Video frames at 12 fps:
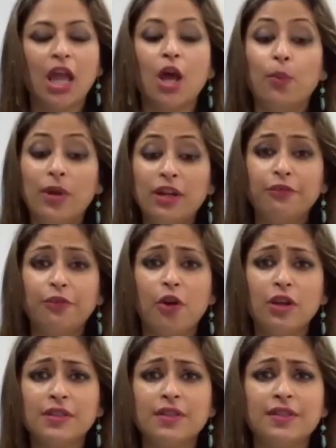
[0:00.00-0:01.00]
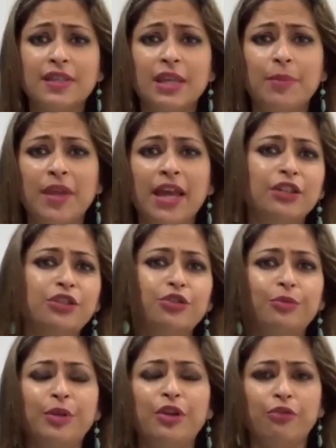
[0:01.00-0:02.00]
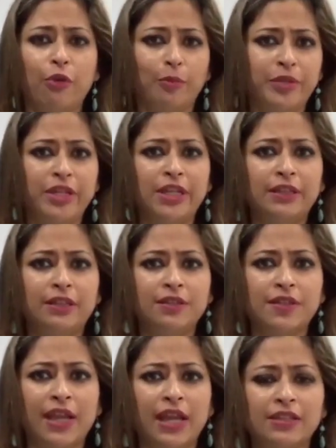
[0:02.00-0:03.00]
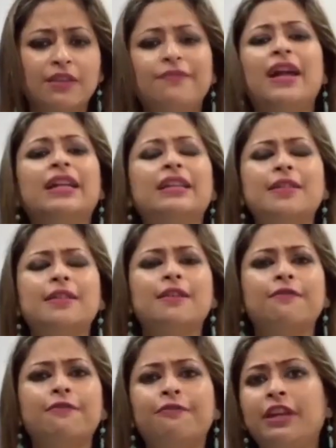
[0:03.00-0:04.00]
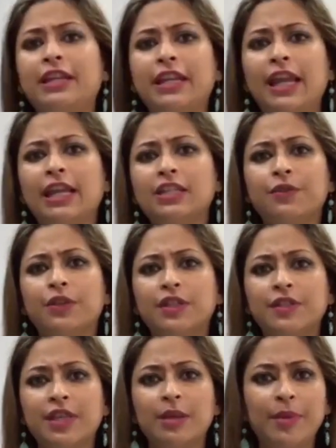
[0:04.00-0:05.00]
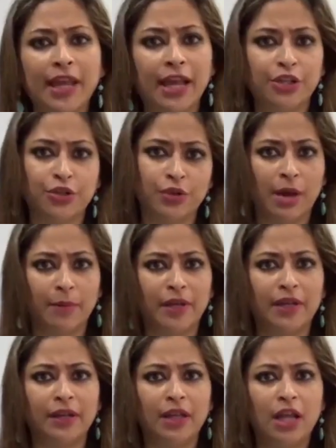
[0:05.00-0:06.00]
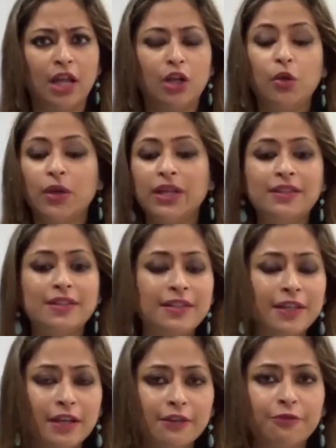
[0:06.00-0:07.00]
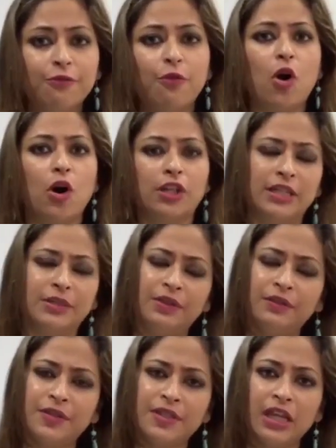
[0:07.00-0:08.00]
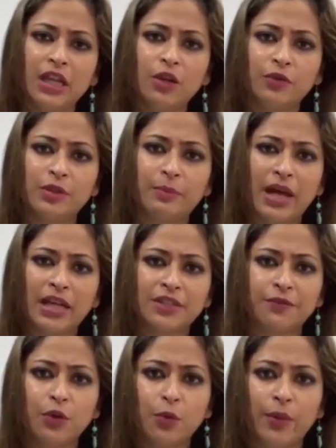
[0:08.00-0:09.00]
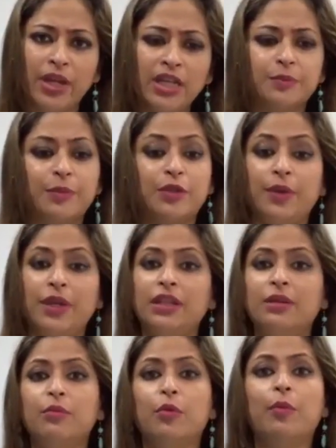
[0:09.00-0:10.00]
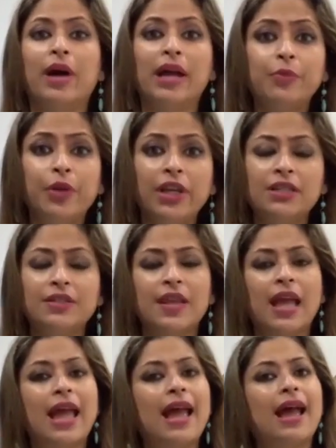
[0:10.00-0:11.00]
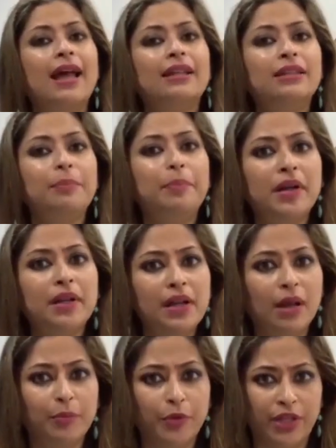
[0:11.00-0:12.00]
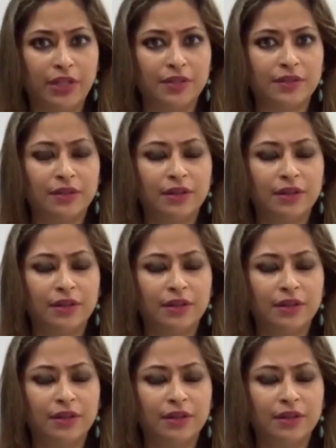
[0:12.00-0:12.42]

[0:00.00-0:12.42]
Well, of course, the CBI should be roped in this case. In fact, this is a fit case for the CBI to come in. Look at the turf war that we have seen over the past few weeks between the Mumbai police and the Patna police.